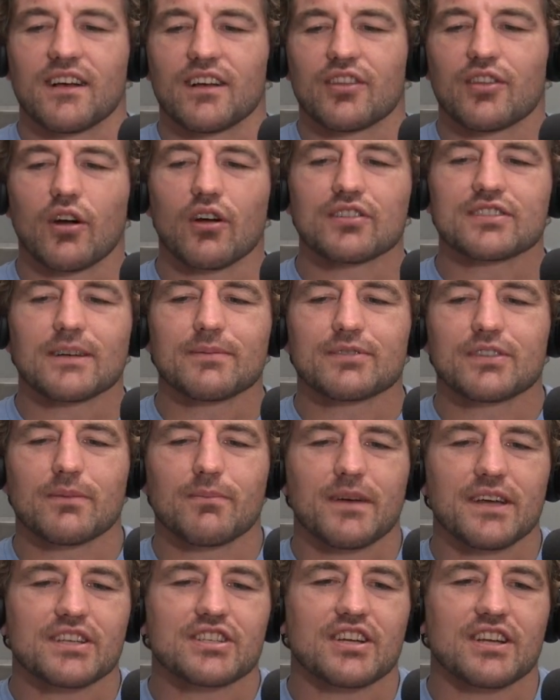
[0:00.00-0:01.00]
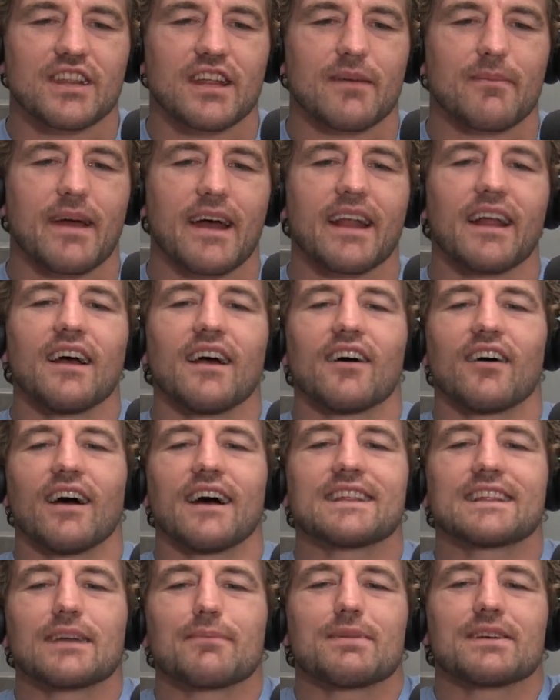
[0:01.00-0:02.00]
Throw some yes. submission there, man.
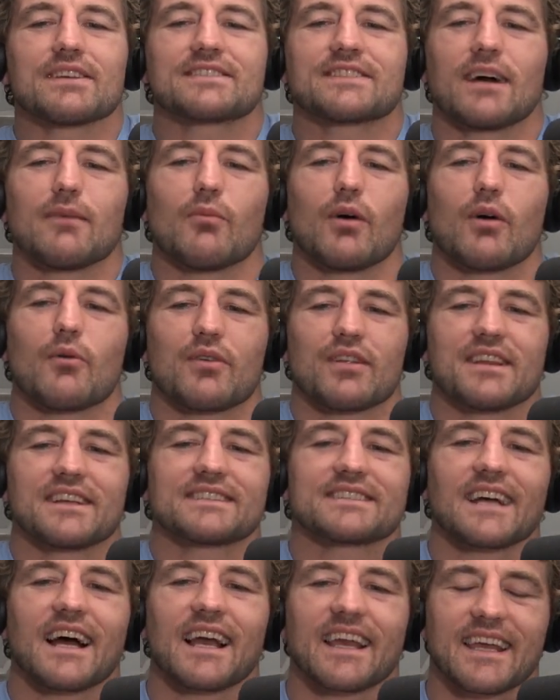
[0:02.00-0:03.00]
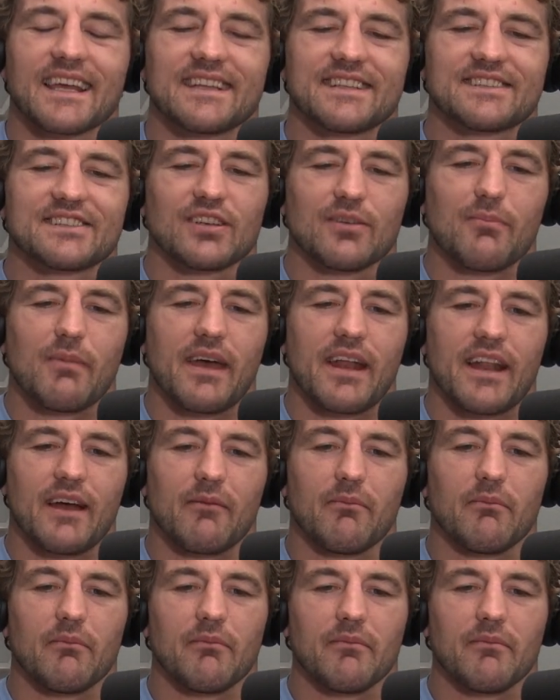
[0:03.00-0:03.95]
Let there be some way where this guy can submit him.